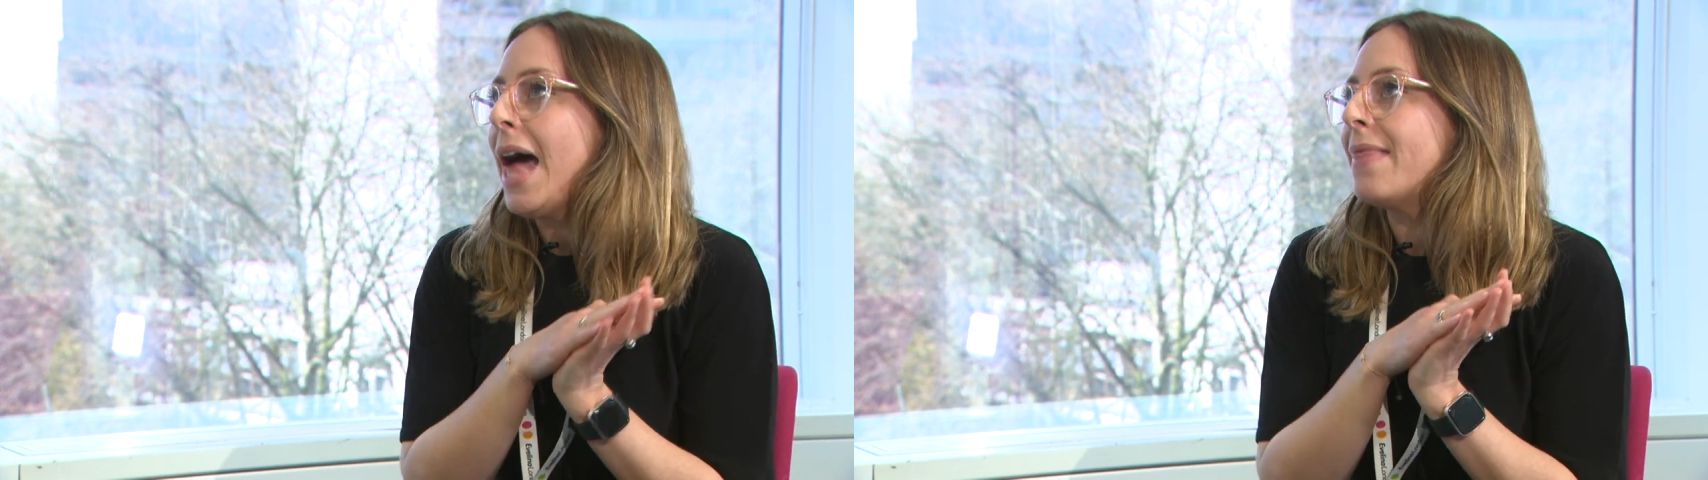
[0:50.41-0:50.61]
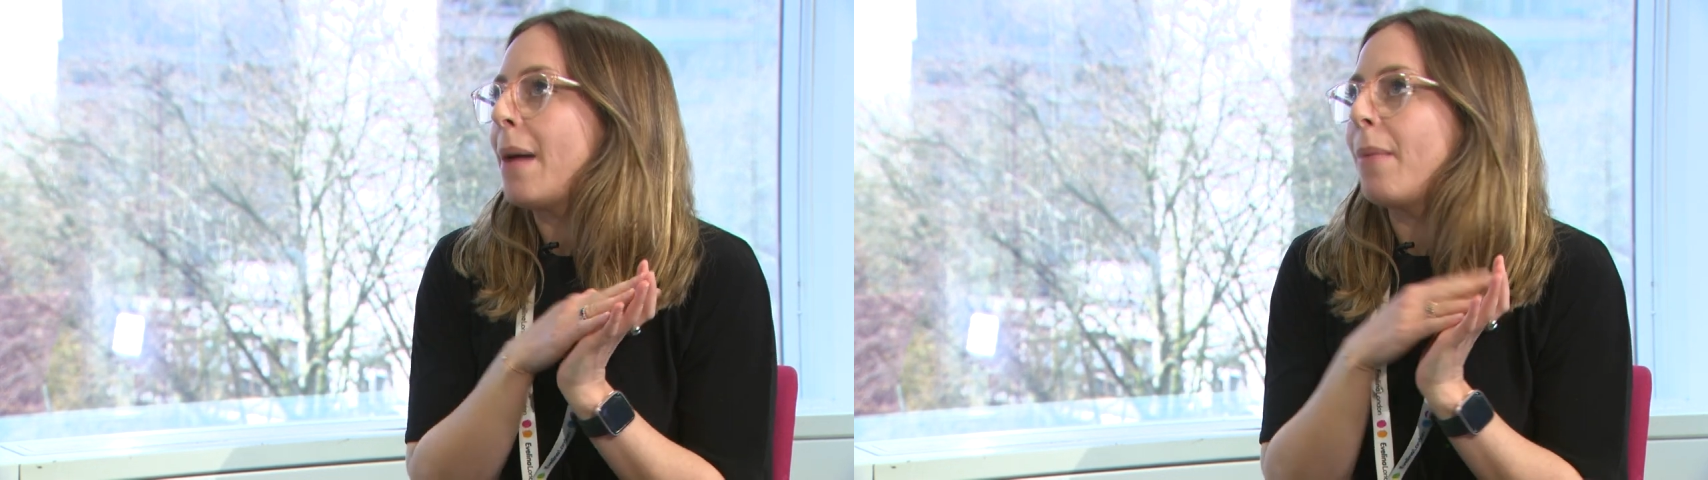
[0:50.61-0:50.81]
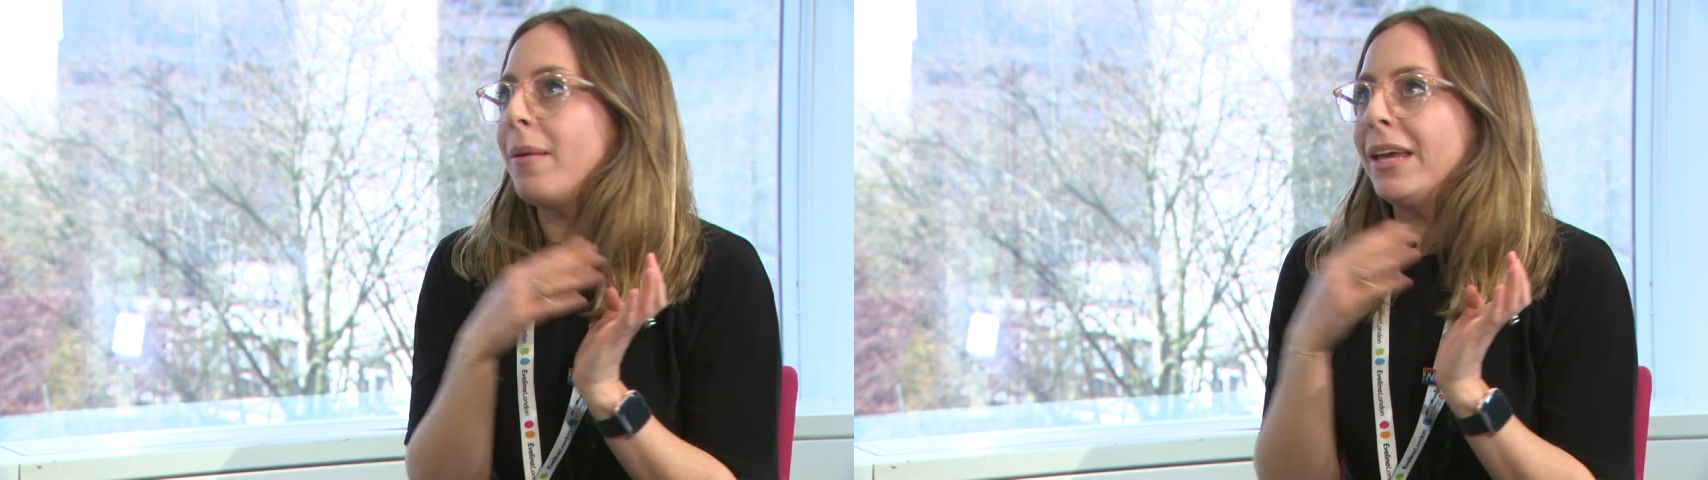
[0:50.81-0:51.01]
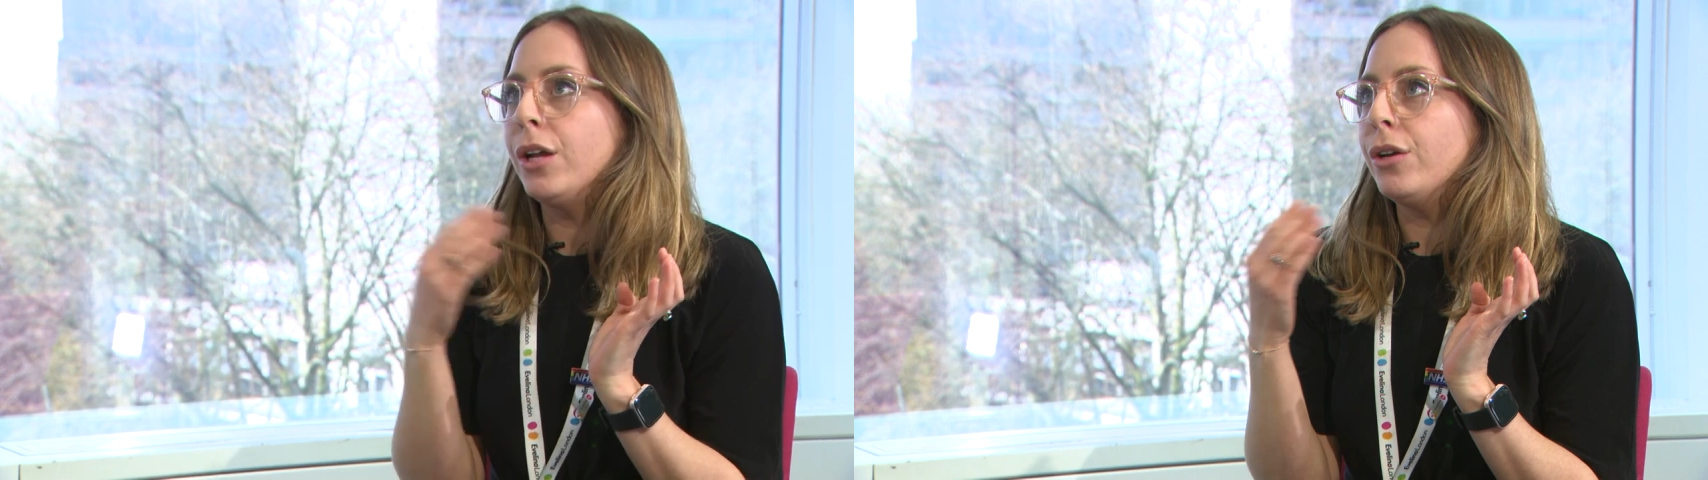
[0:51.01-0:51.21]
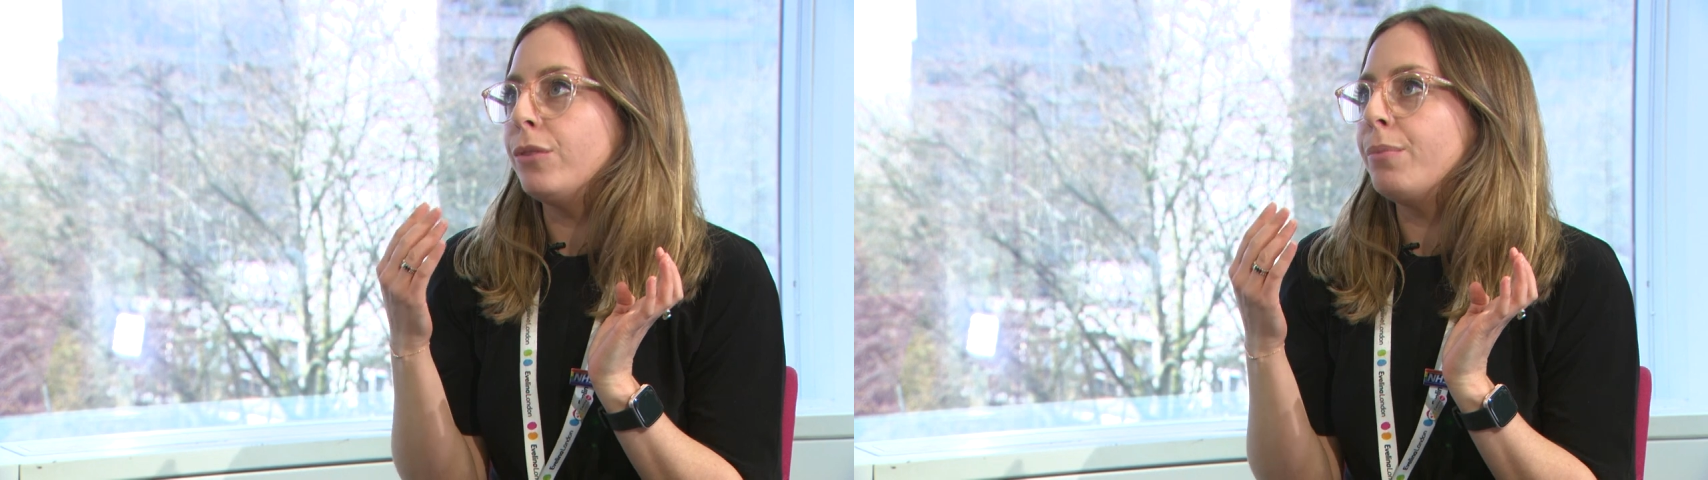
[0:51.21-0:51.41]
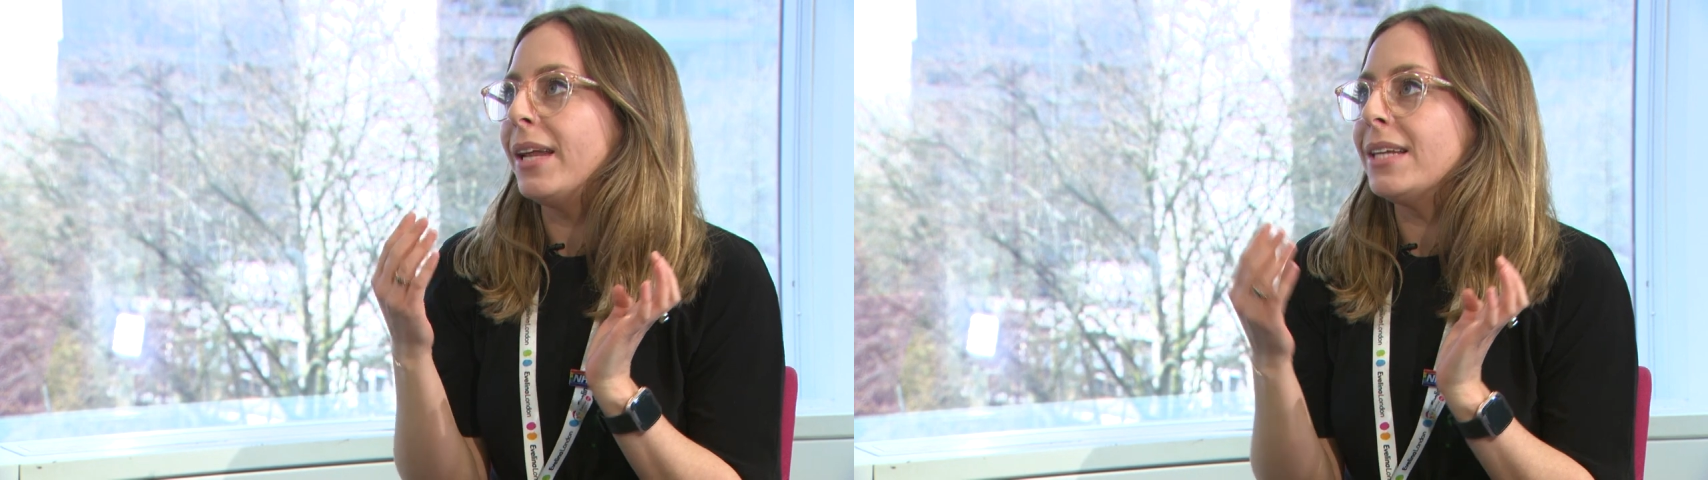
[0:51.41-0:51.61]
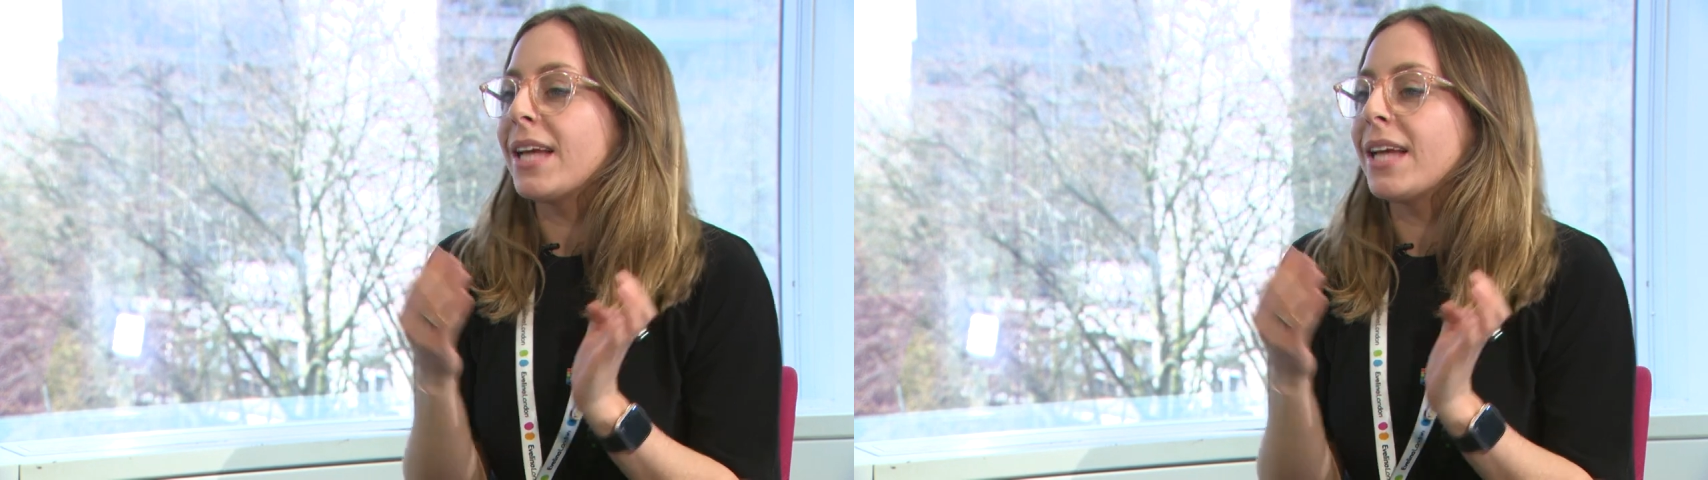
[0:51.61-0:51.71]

And that might include putting